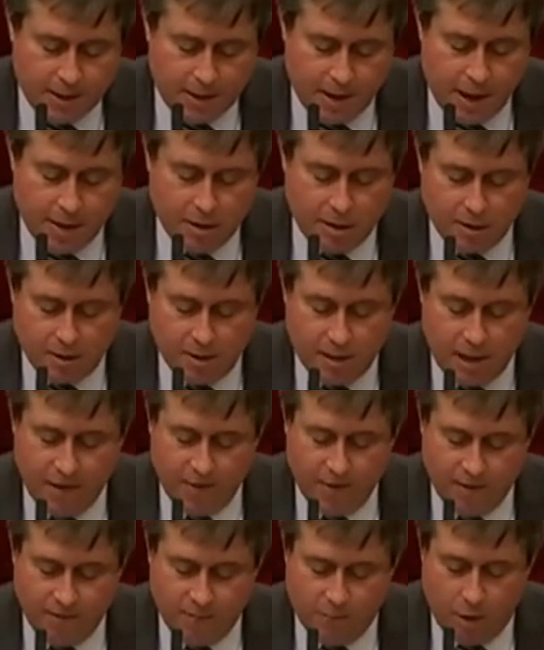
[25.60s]
Theirs is an
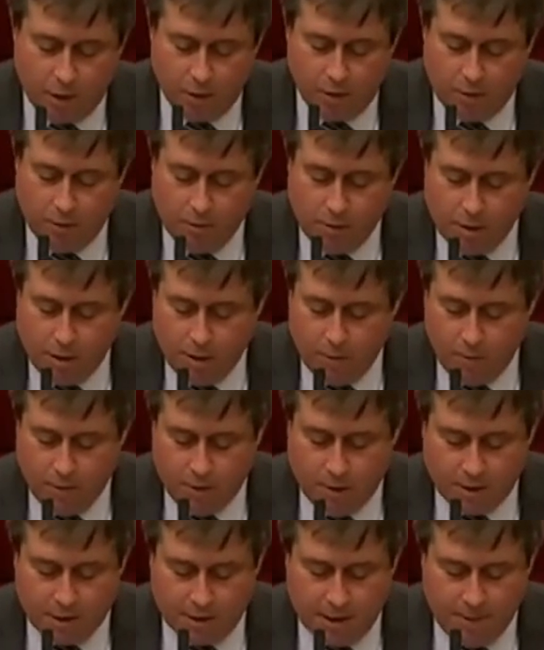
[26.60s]
innovative model
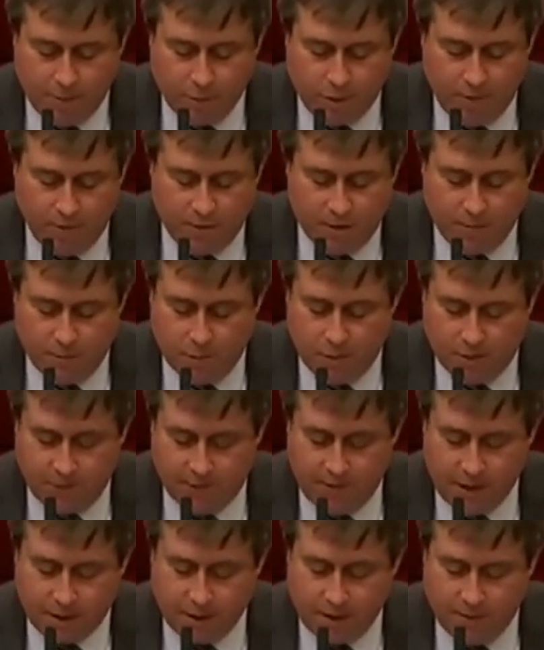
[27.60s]
which is collaborative, simple
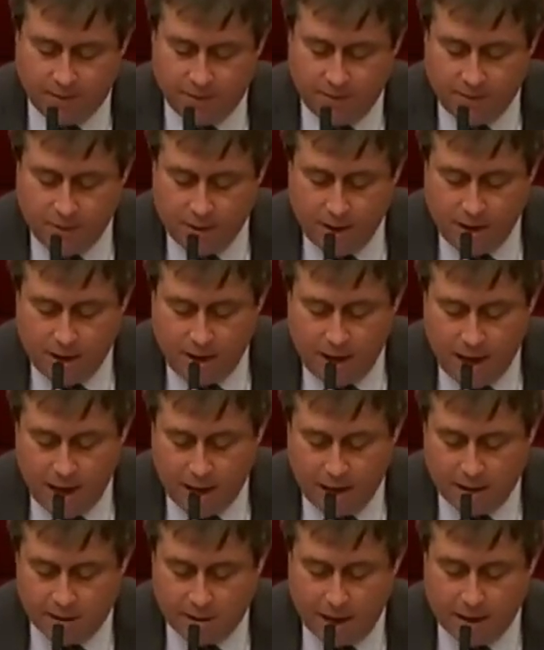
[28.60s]
and effective,
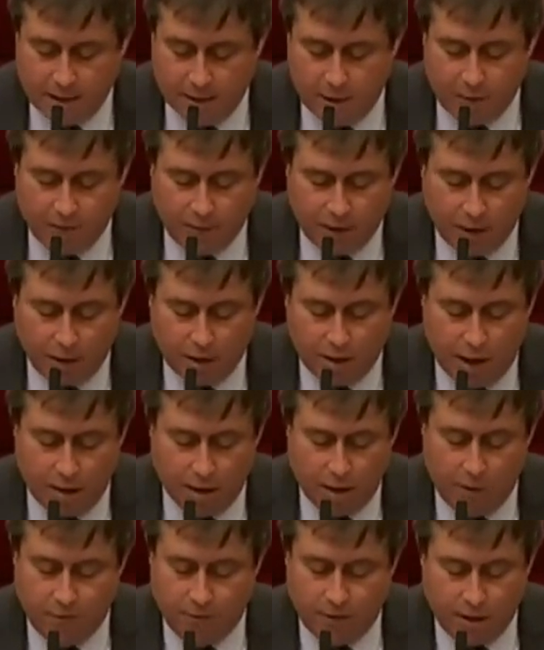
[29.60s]
and has had a lot of
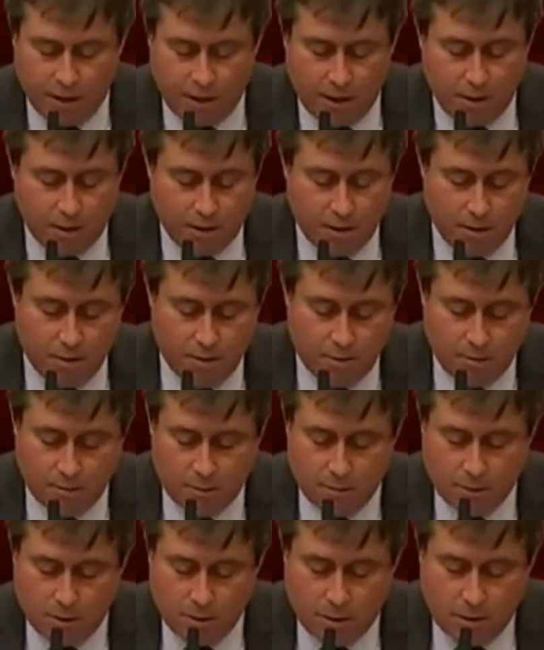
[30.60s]
success overseas.
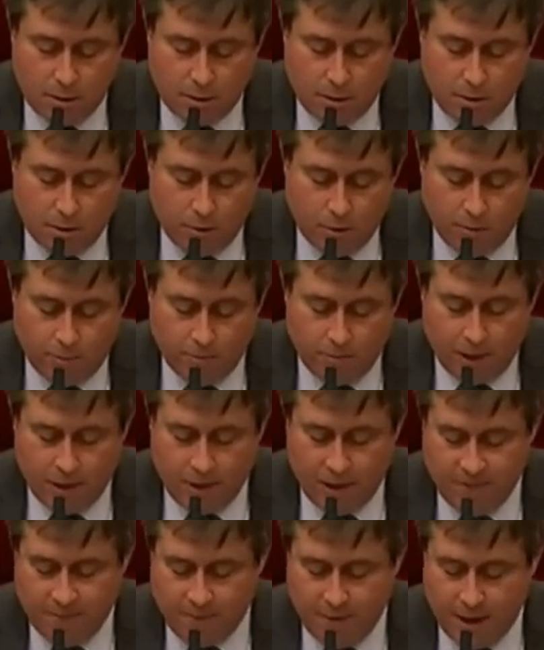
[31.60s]

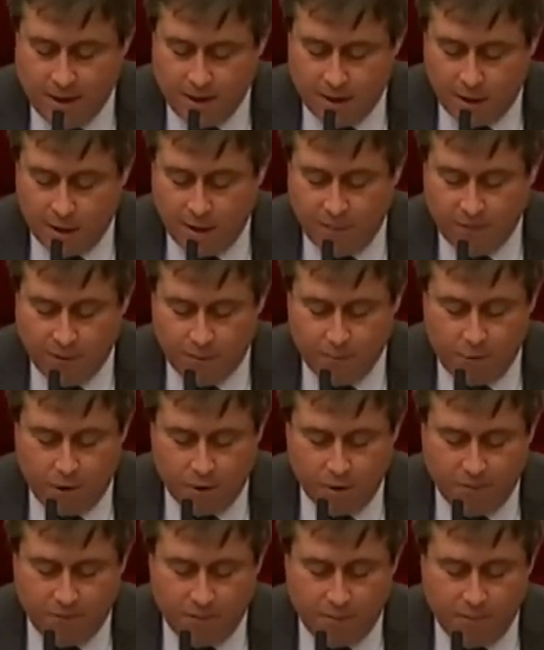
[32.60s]
Already they have made significant
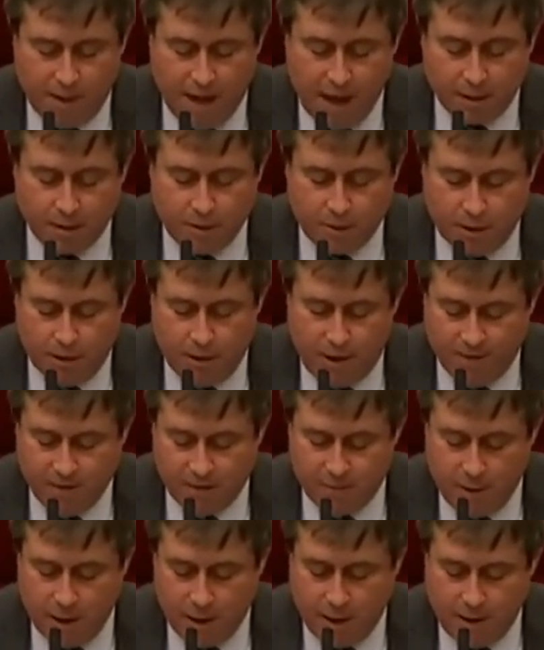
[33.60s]
positive impacts to the
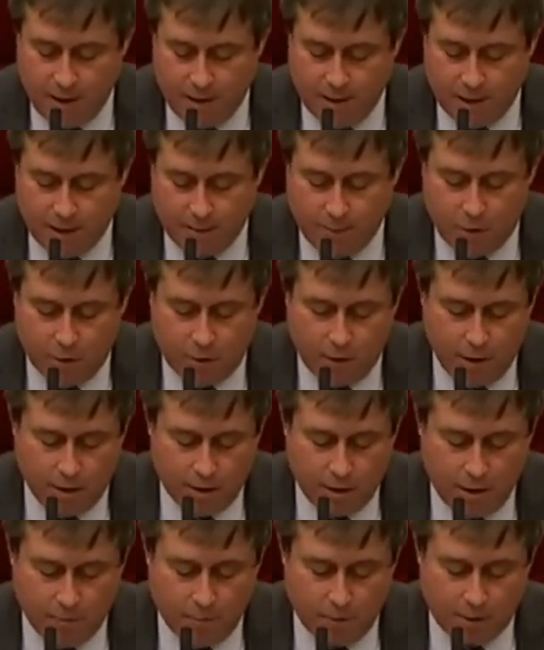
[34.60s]
lives of many in the
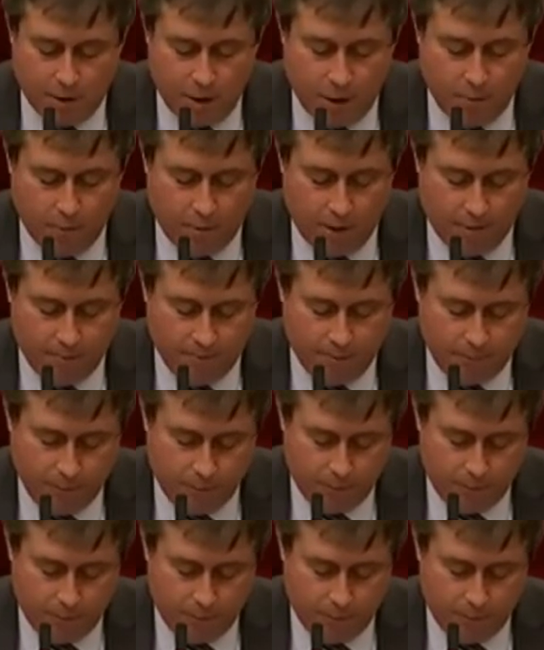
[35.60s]
communities in which they operate.